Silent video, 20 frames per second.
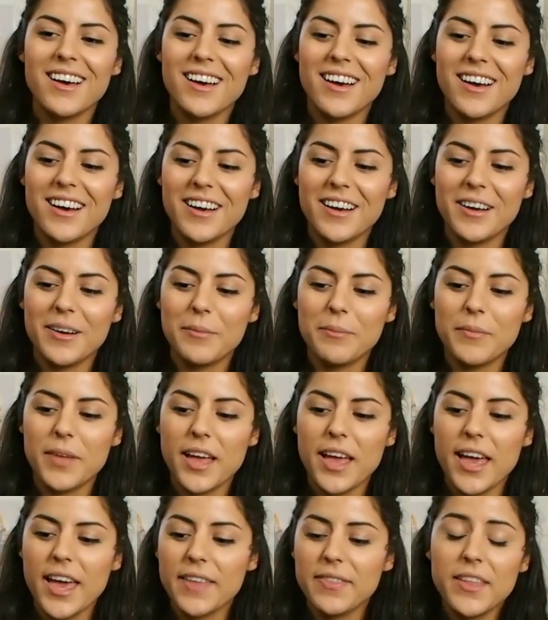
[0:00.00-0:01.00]

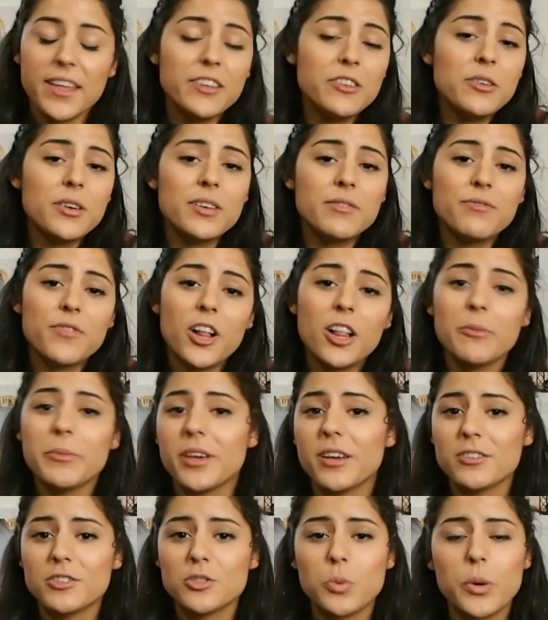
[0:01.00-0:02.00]
And then you can follow me
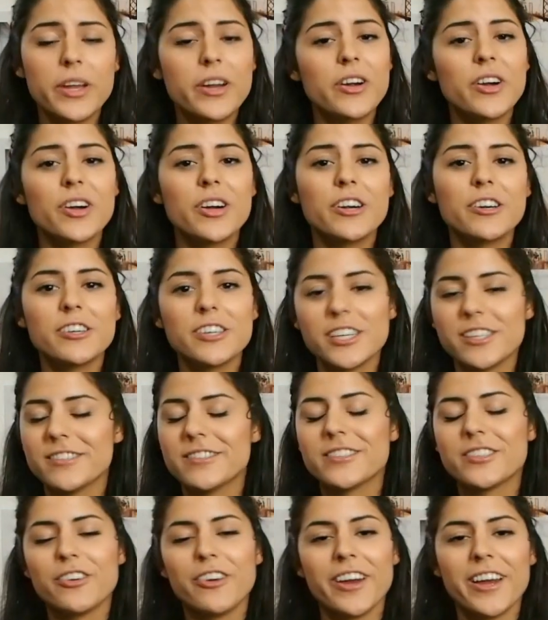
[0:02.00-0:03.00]
on Twitter,
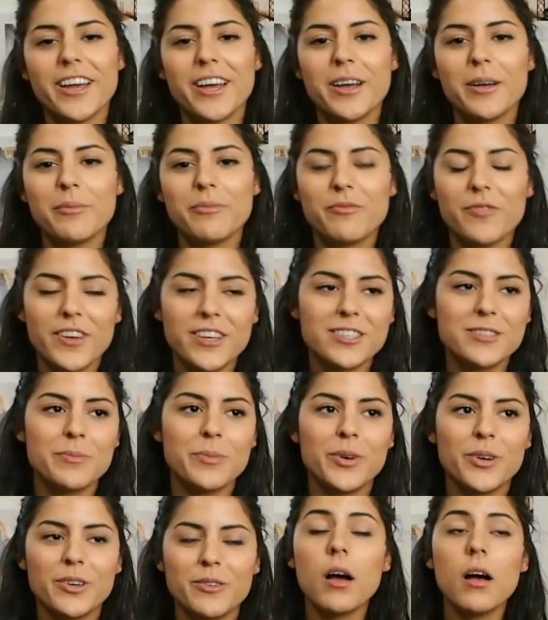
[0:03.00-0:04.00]
Instagram,
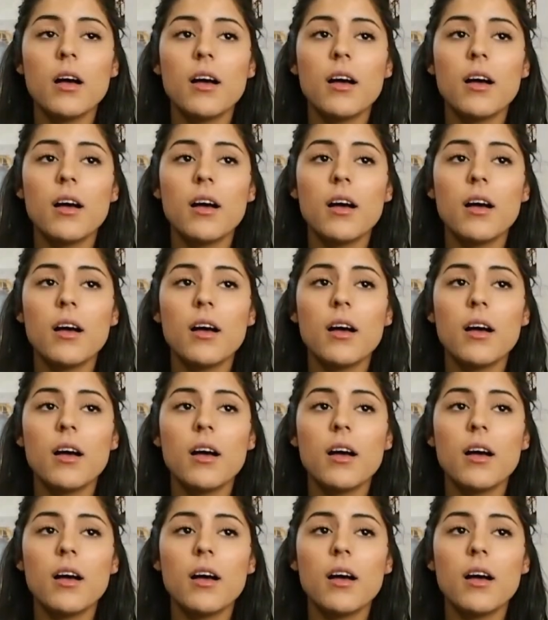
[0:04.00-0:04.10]
Facebook.